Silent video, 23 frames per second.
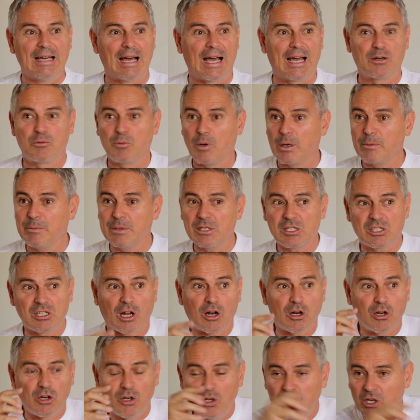And when we
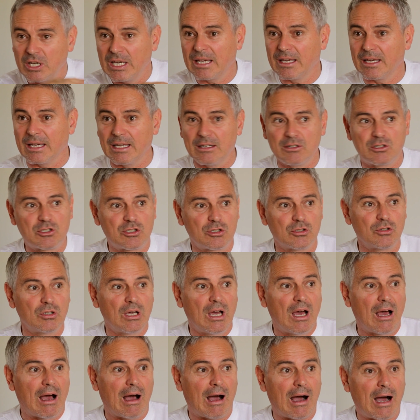start looking into
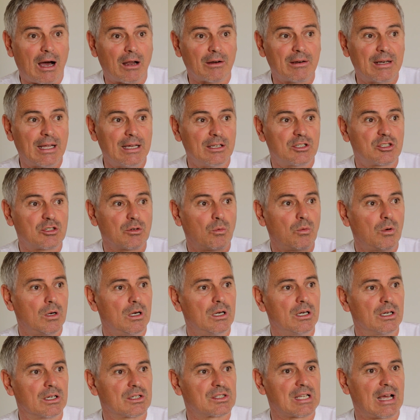how nature
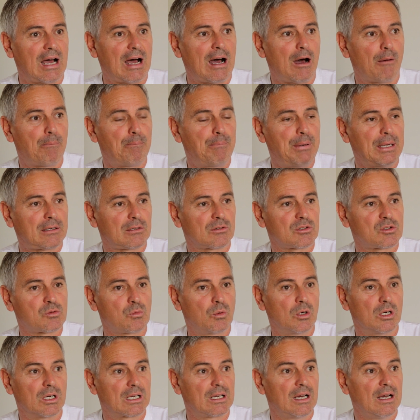works, how petals
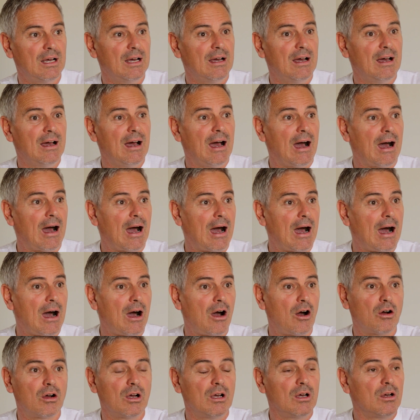work,
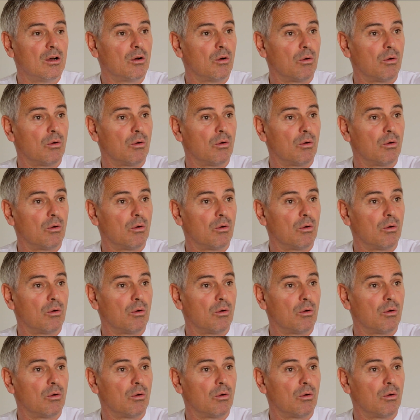how